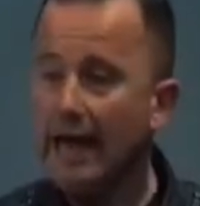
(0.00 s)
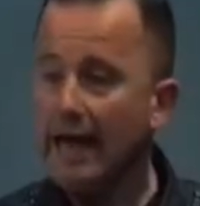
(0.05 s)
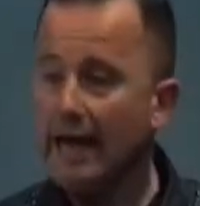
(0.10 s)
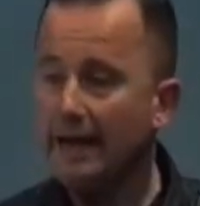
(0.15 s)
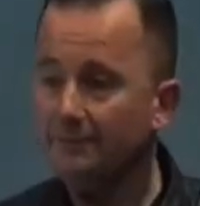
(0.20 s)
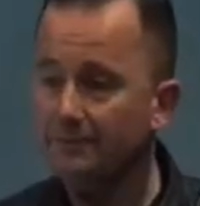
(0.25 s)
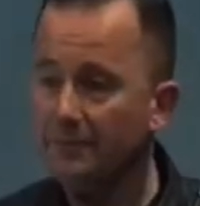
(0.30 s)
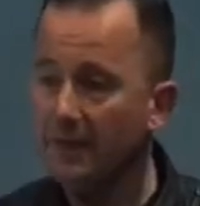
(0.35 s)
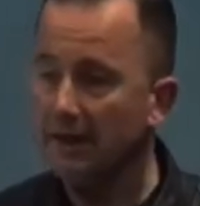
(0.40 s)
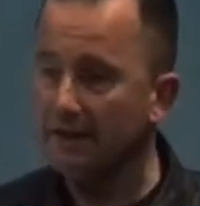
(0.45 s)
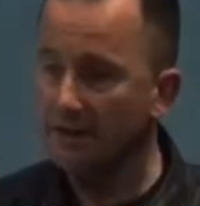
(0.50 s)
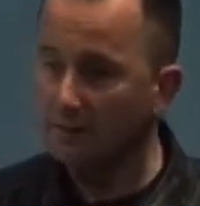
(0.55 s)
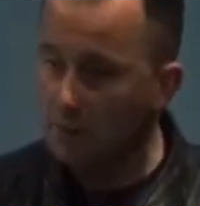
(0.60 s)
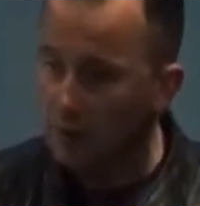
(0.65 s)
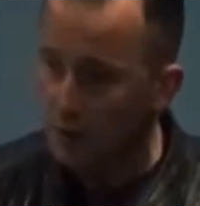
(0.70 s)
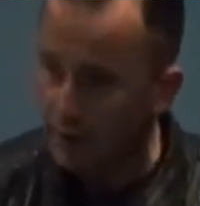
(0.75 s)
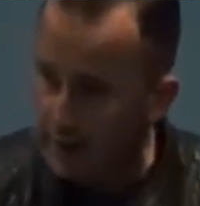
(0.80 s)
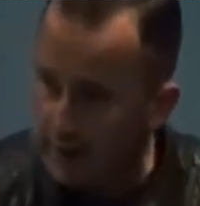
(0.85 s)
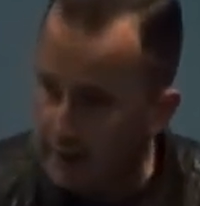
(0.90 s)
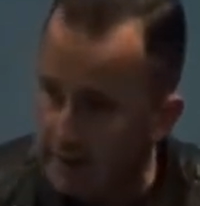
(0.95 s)
um, in the
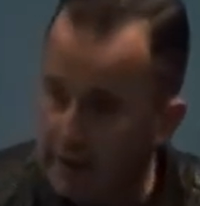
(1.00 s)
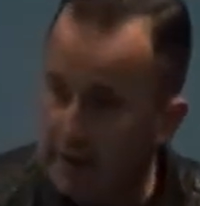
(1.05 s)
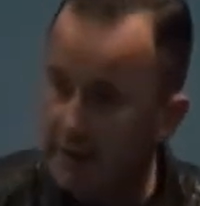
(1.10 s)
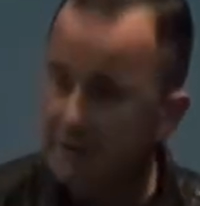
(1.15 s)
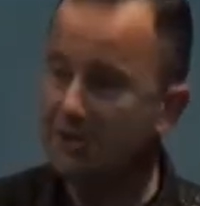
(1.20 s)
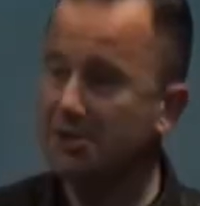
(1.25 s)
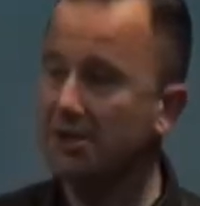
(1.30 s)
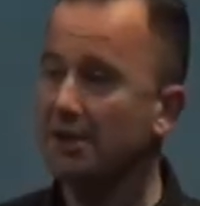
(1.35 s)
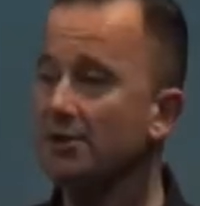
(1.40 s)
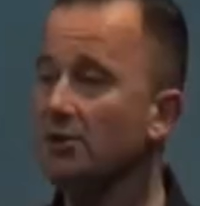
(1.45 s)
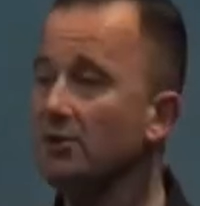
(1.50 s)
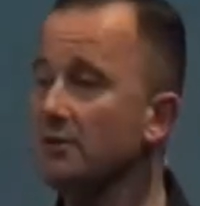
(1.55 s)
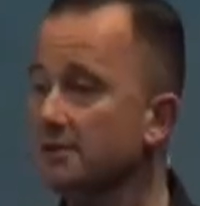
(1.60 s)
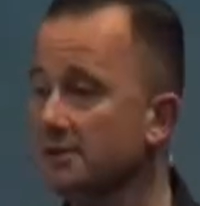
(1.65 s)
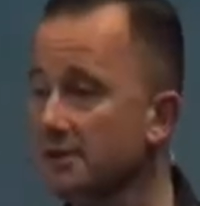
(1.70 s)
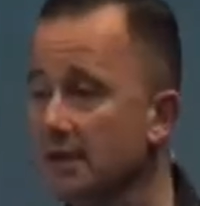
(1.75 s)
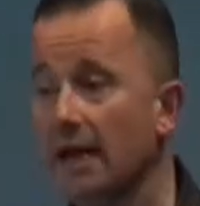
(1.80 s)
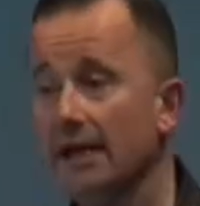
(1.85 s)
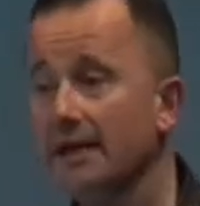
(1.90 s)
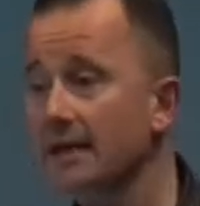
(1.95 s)
morning. She
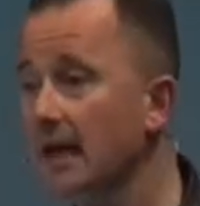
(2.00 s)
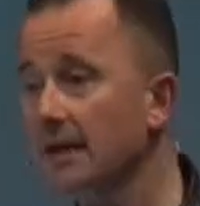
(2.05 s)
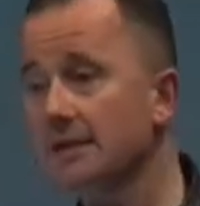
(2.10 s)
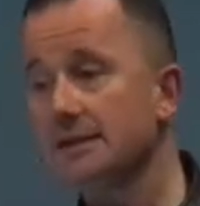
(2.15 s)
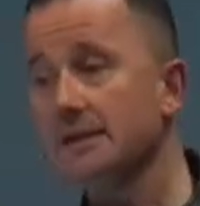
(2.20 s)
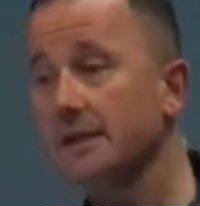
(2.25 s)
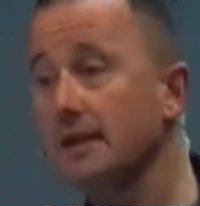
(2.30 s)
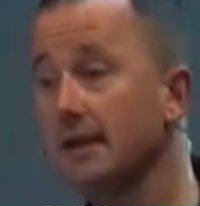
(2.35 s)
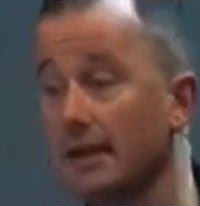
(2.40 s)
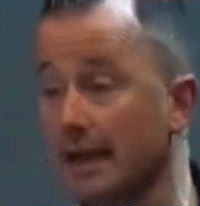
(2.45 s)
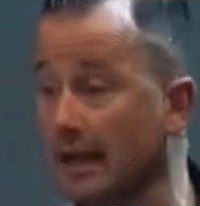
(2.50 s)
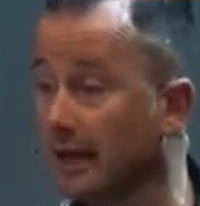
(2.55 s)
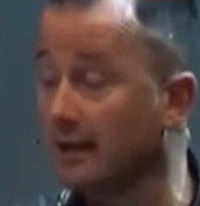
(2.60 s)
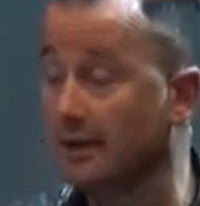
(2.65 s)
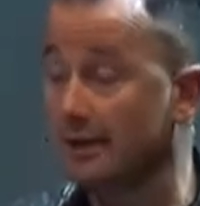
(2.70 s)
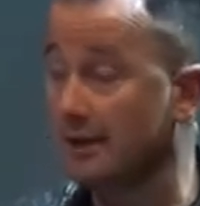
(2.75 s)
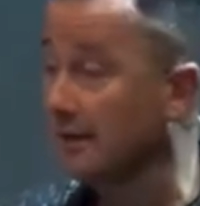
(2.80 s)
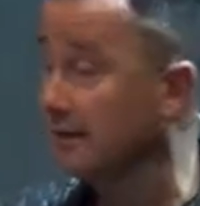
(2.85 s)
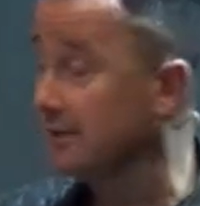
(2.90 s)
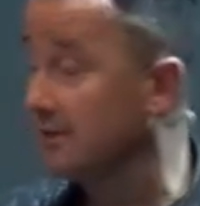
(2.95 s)
knows not to
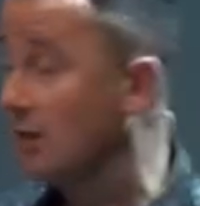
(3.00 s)
connect,